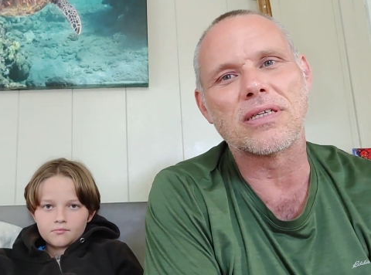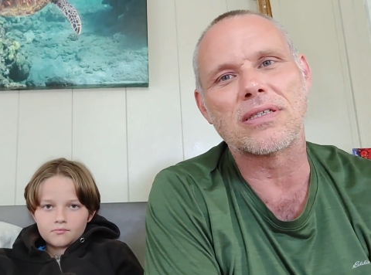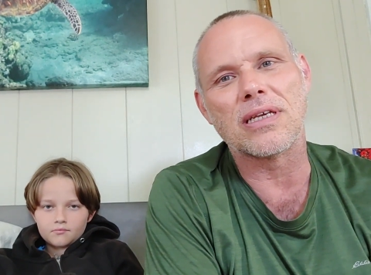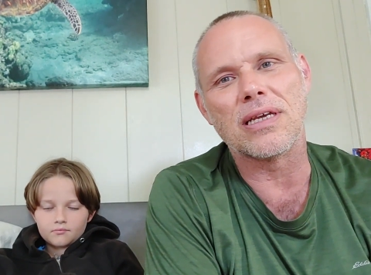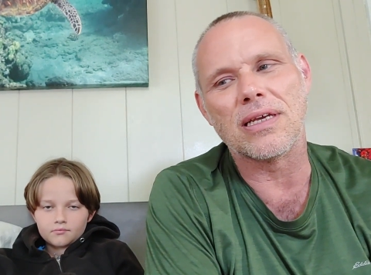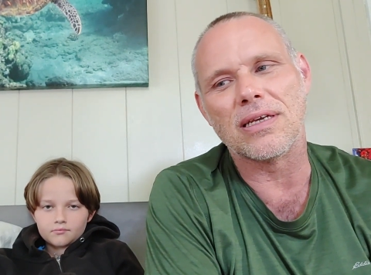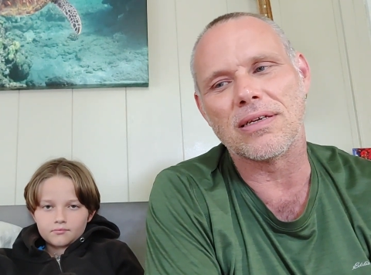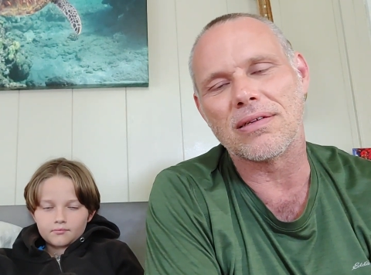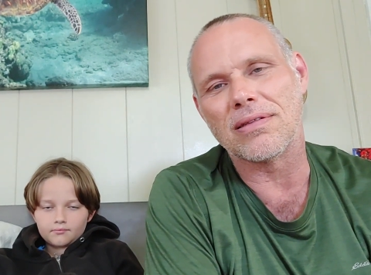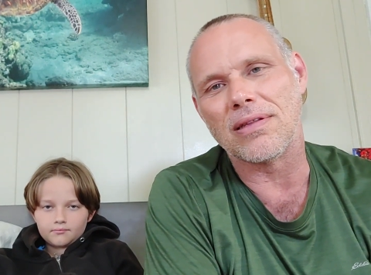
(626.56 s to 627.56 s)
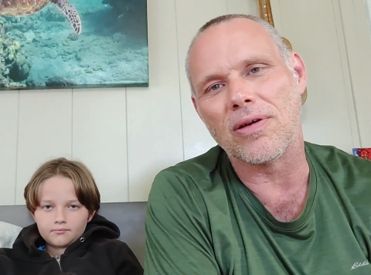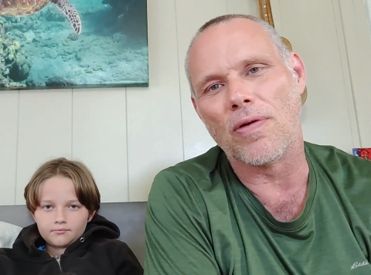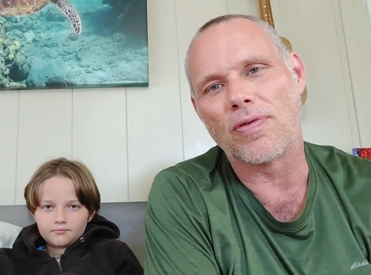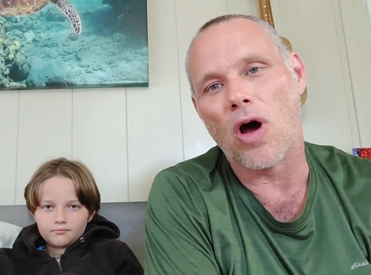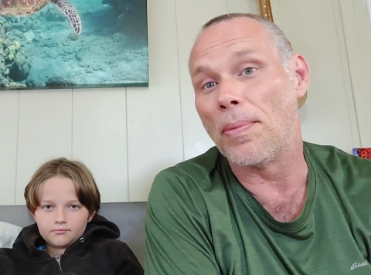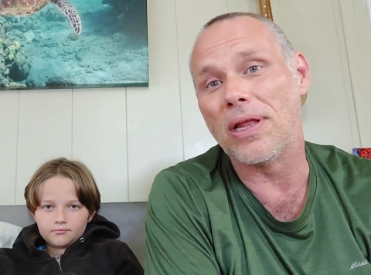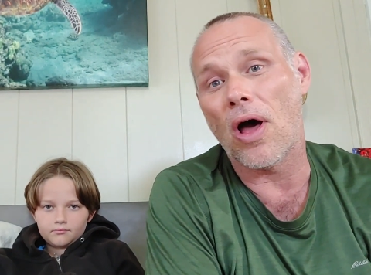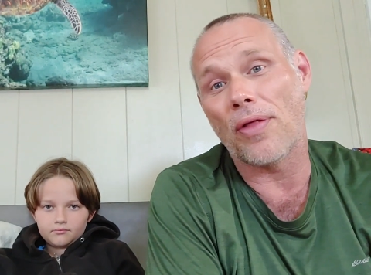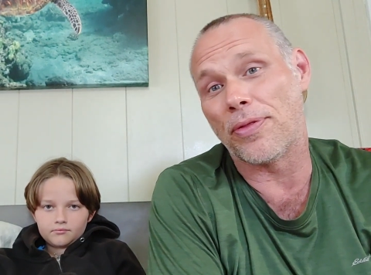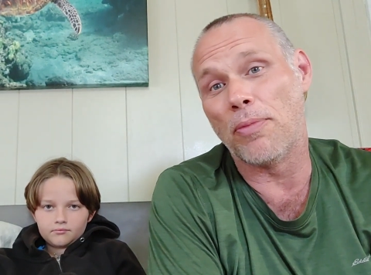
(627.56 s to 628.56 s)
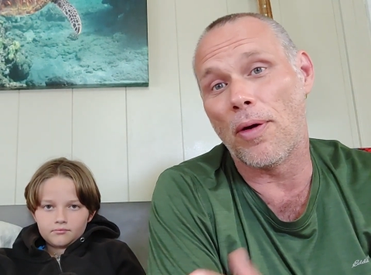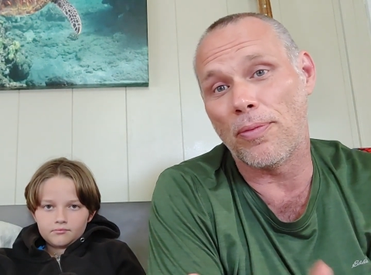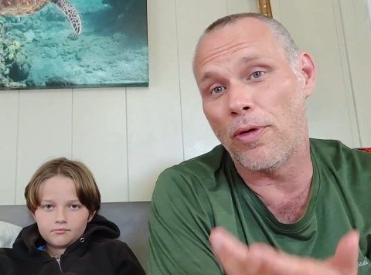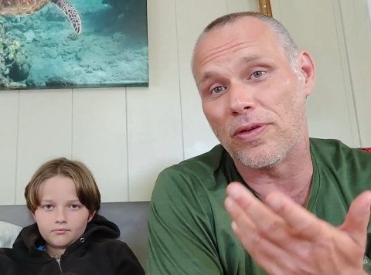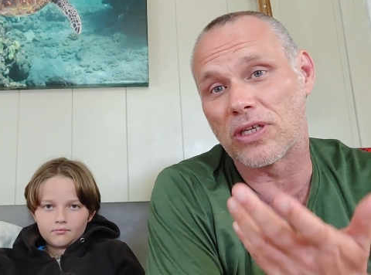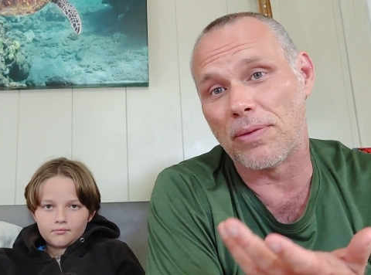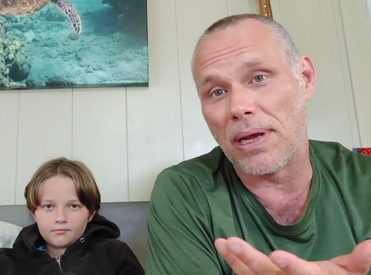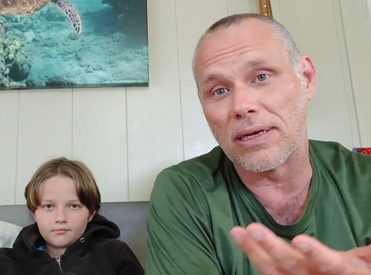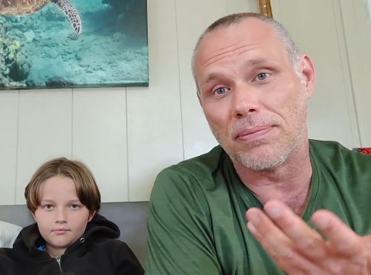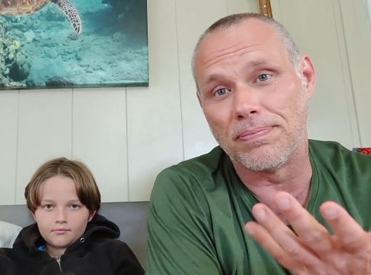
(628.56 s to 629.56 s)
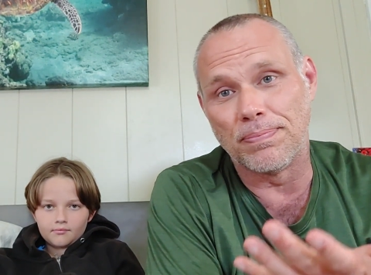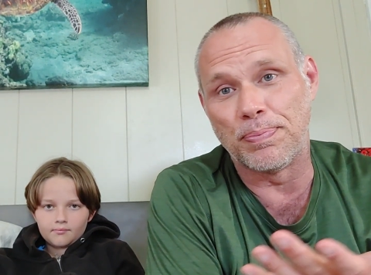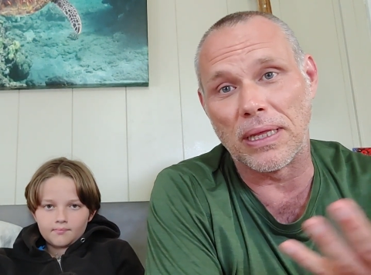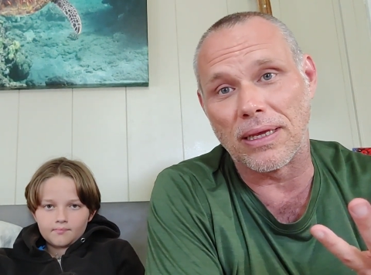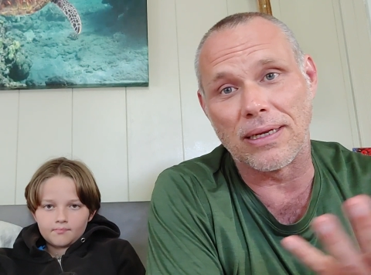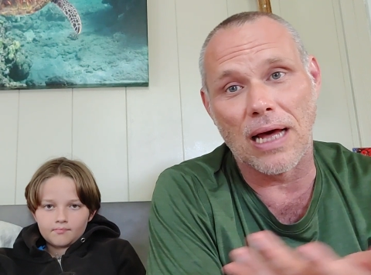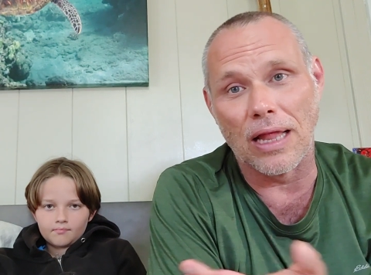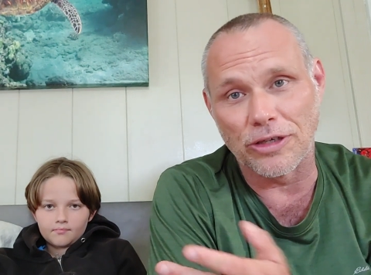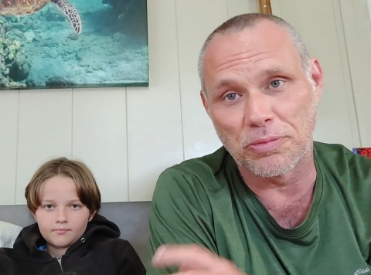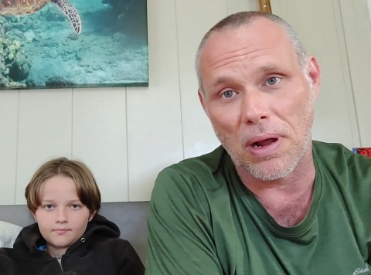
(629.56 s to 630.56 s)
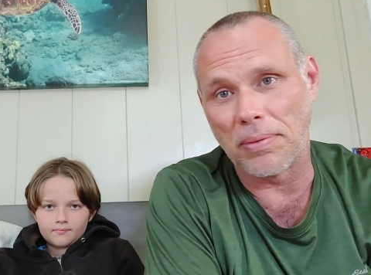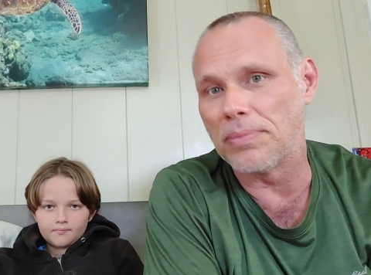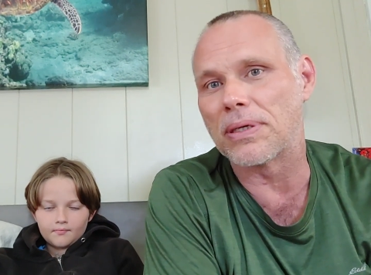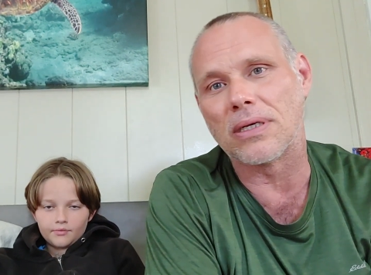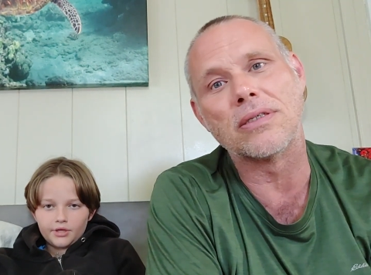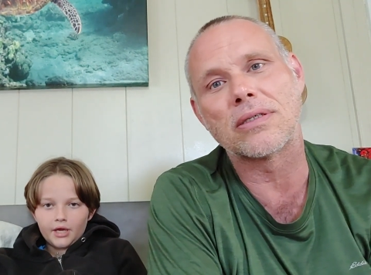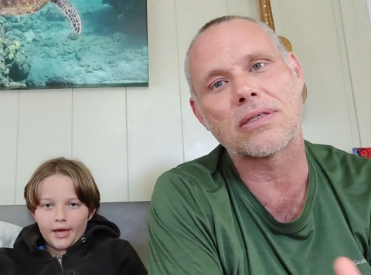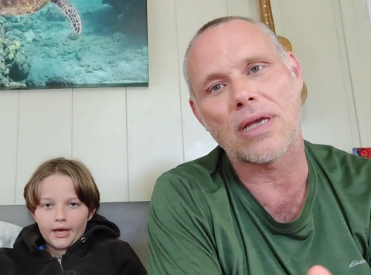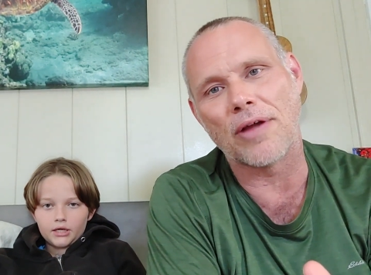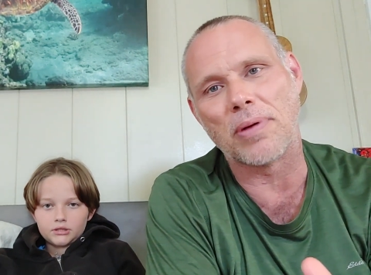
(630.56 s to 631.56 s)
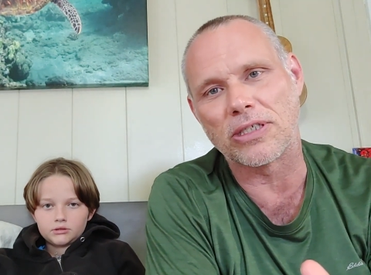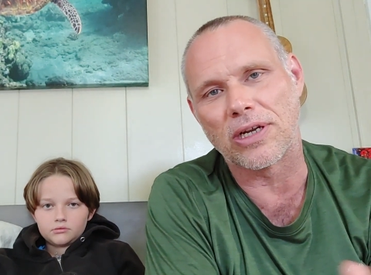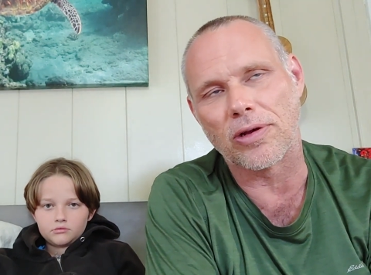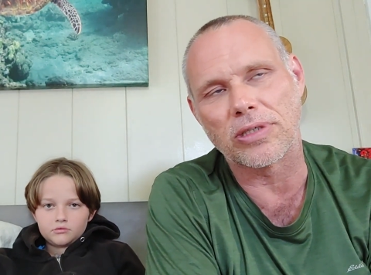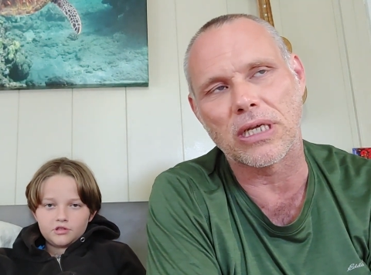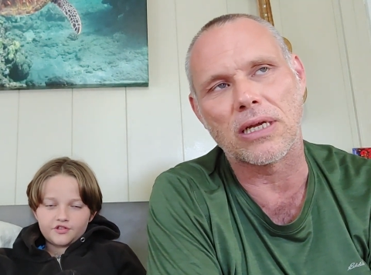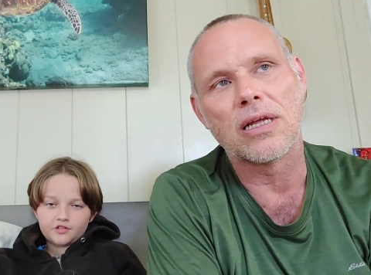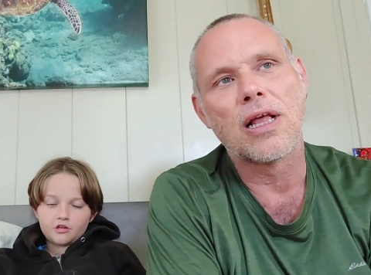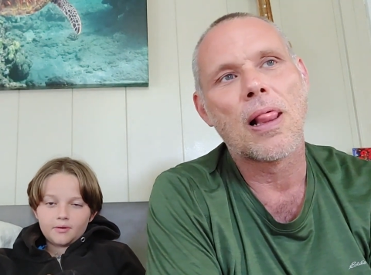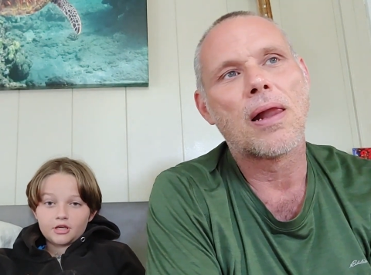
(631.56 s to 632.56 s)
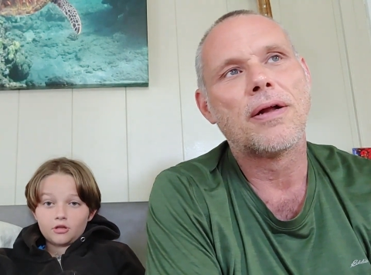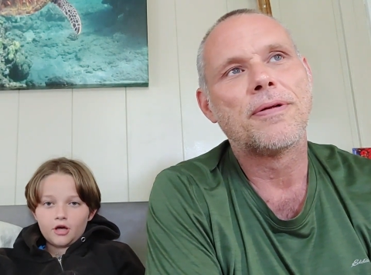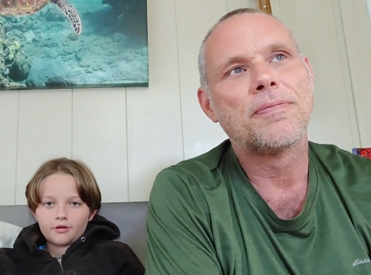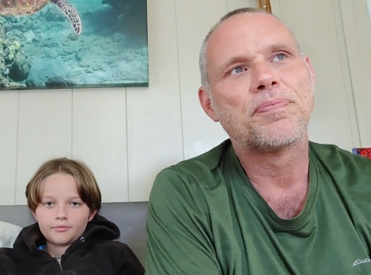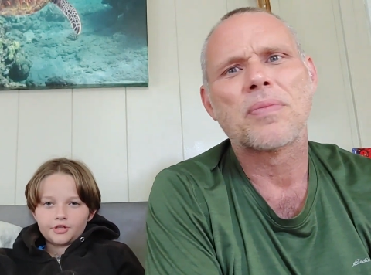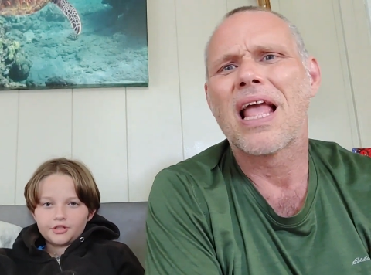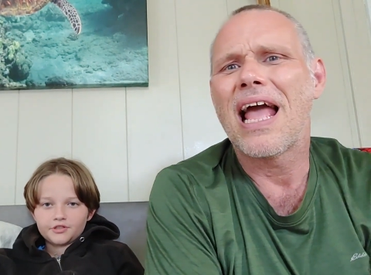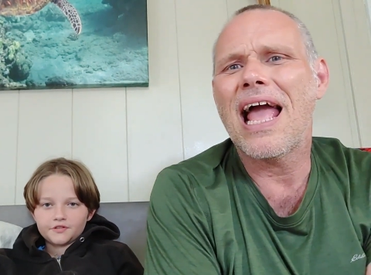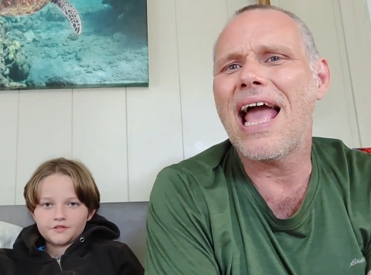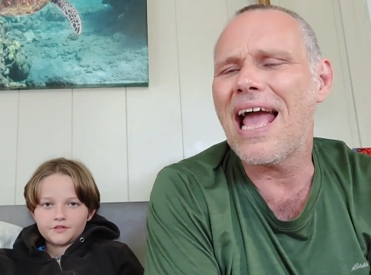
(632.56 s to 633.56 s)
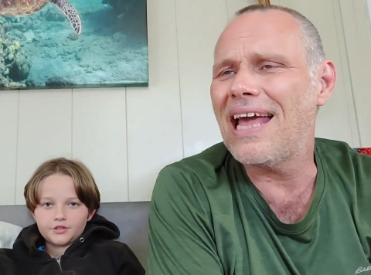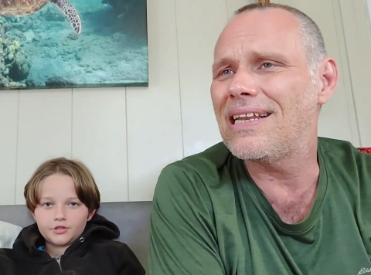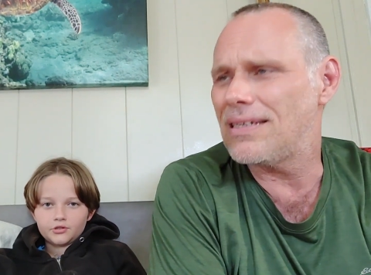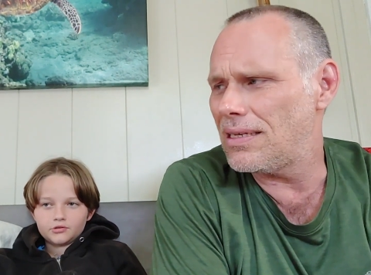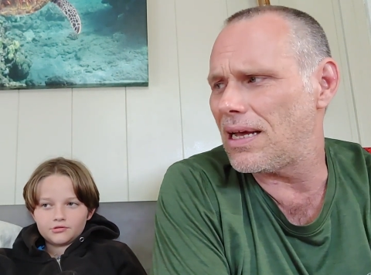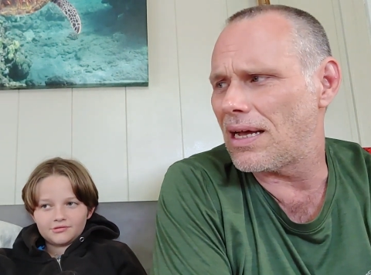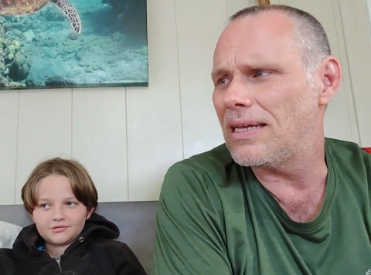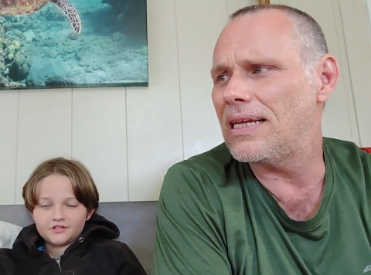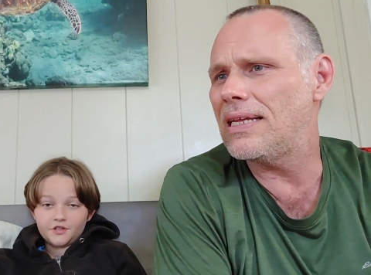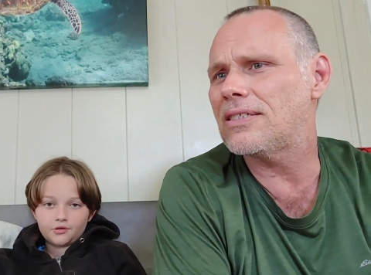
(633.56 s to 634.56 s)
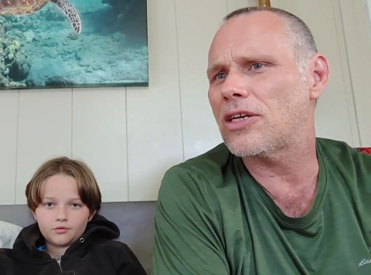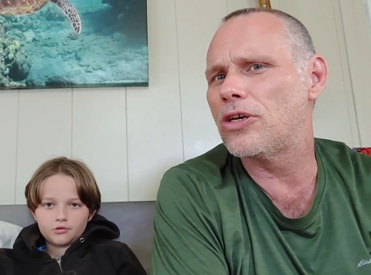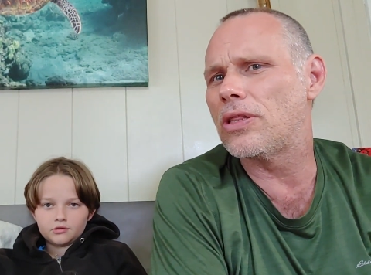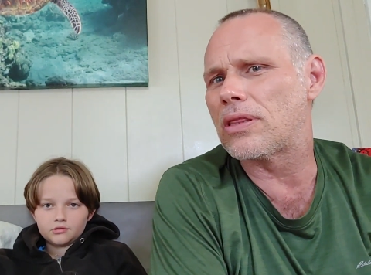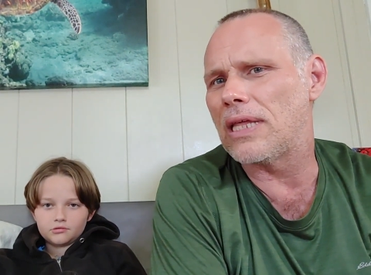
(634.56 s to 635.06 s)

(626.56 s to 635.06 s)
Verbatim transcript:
Speaker 1: to see the overall. I mean, uh, the mo- movie's going to make a billion dollars probably because yeah. everybody's going to go see it. It's
Speaker 2: going to make a lot of money because you
Speaker 1: and, know. Yeah, it is a good